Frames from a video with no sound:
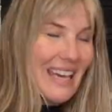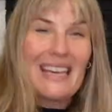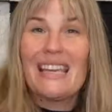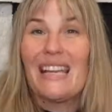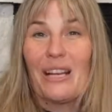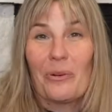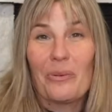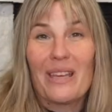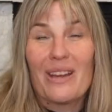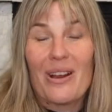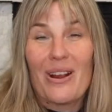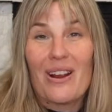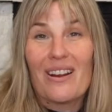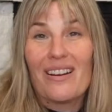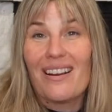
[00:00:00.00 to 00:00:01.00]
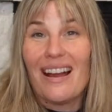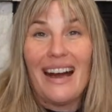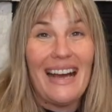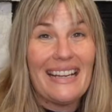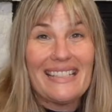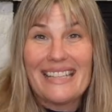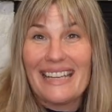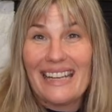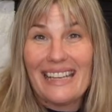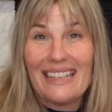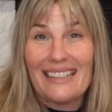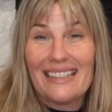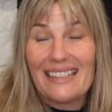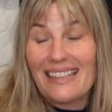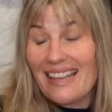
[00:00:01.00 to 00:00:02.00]
here we are. I did
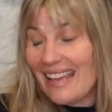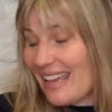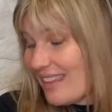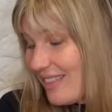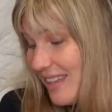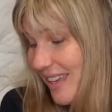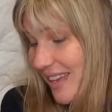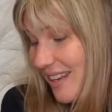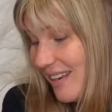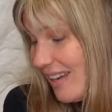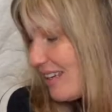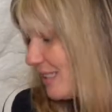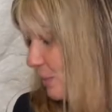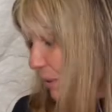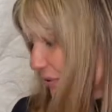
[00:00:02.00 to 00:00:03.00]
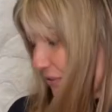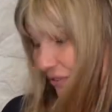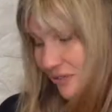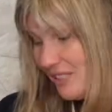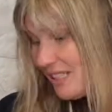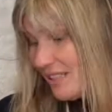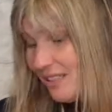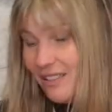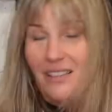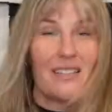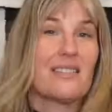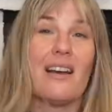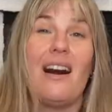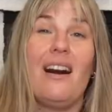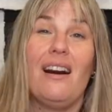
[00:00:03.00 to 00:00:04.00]
it. And then I spent
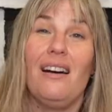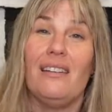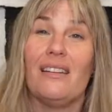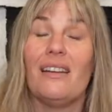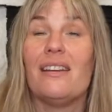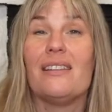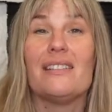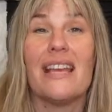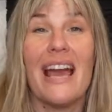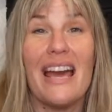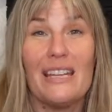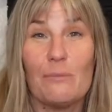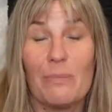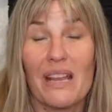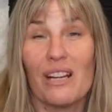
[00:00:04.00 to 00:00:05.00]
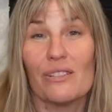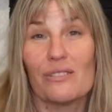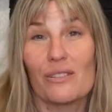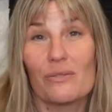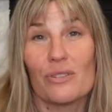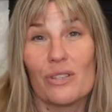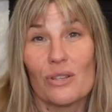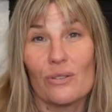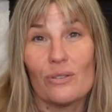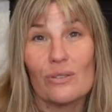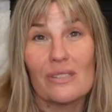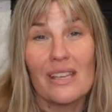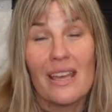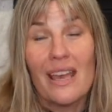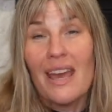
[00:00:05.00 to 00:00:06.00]
$50 on 10 pairs of
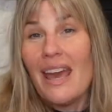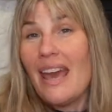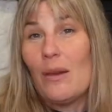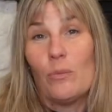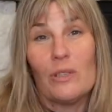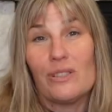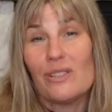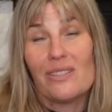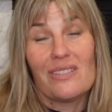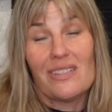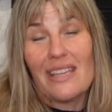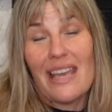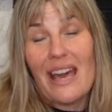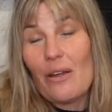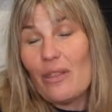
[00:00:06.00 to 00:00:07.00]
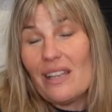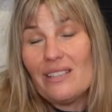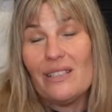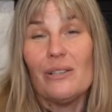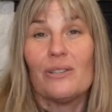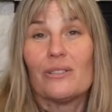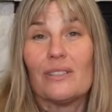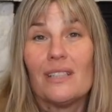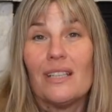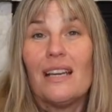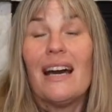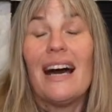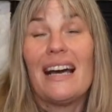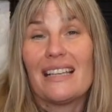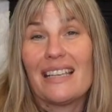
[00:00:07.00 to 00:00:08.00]
shoes and we'll just see how they do.
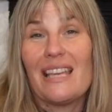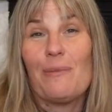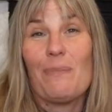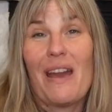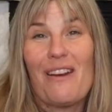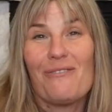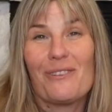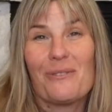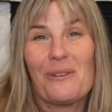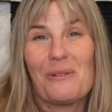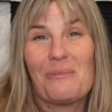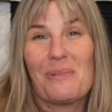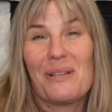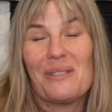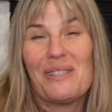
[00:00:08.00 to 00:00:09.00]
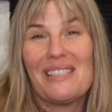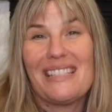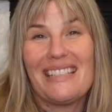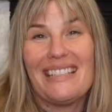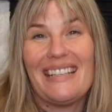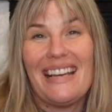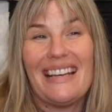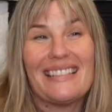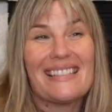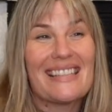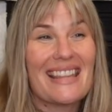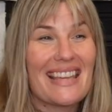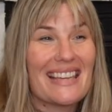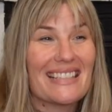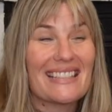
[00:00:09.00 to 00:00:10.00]
I'll keep everyone posted as
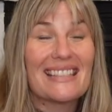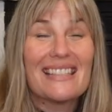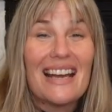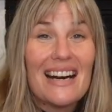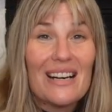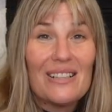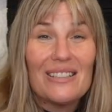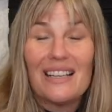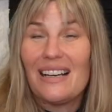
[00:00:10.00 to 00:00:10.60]
things sell